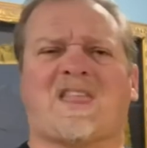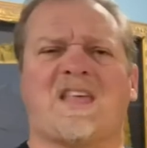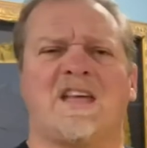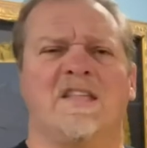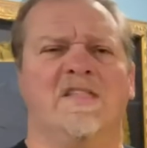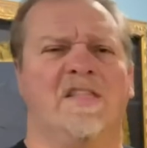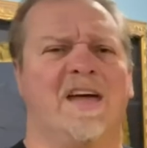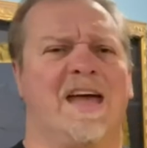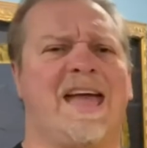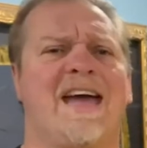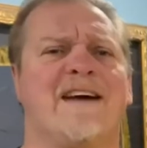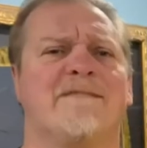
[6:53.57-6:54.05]

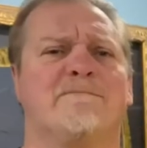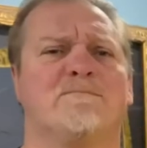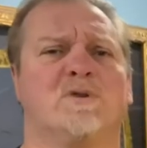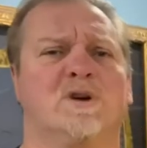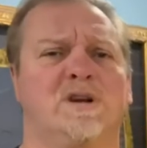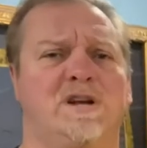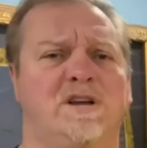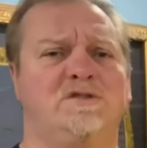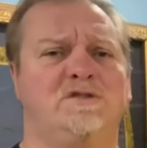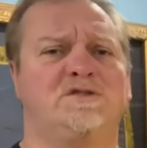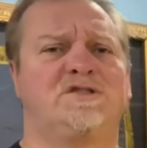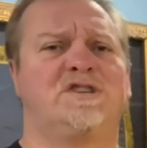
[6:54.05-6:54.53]
They have
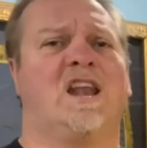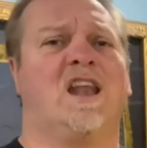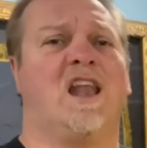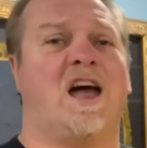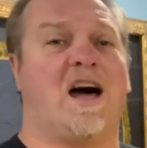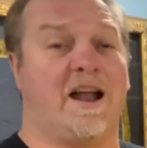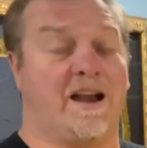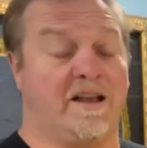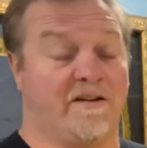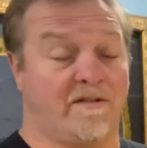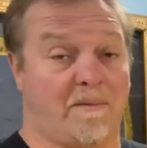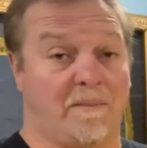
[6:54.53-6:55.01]
produced a
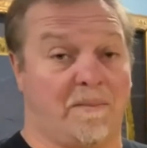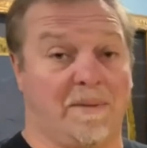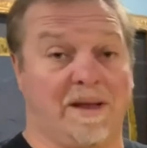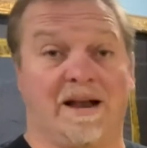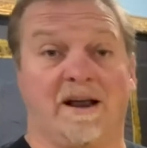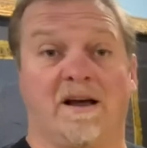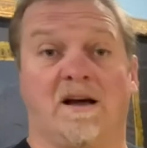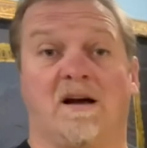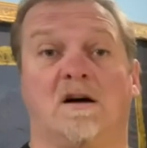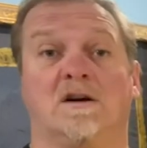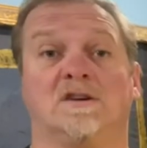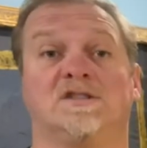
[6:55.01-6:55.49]
lot of them and
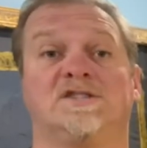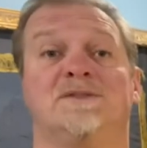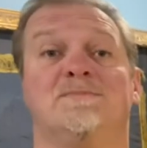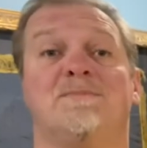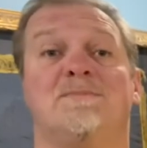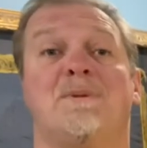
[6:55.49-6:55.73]
there are some